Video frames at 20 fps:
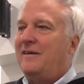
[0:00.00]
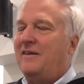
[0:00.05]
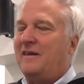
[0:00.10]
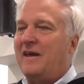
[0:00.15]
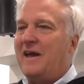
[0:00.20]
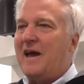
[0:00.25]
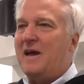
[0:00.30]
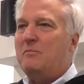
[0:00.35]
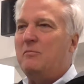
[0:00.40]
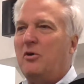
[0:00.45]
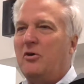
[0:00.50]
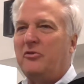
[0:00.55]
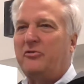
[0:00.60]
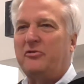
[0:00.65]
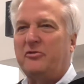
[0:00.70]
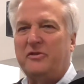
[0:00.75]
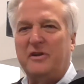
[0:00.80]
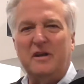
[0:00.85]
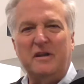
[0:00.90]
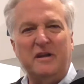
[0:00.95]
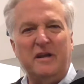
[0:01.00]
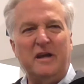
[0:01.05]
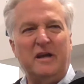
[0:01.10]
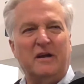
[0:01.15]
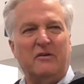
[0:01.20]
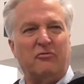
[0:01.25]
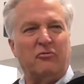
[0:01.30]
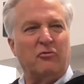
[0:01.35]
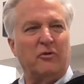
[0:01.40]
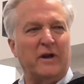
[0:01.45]
the guy most in need
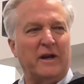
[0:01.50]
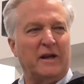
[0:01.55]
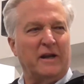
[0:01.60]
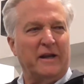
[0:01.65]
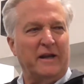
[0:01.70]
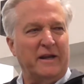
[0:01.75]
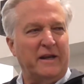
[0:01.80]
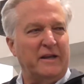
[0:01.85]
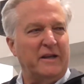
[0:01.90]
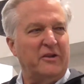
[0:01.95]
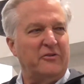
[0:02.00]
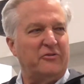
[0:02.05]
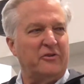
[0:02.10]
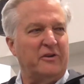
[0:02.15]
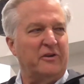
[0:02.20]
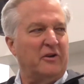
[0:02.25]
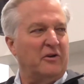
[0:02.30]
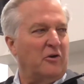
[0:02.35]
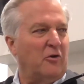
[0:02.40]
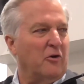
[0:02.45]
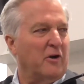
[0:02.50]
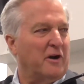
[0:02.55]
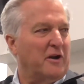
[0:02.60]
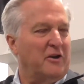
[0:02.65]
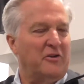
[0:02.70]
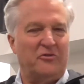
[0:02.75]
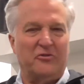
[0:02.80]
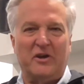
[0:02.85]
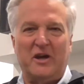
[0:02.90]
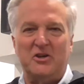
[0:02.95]
of Ritalin in this
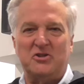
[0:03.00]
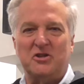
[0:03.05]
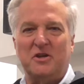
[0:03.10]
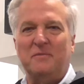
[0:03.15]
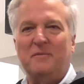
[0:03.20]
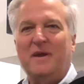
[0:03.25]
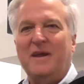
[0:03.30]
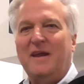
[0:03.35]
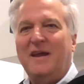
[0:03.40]
organization.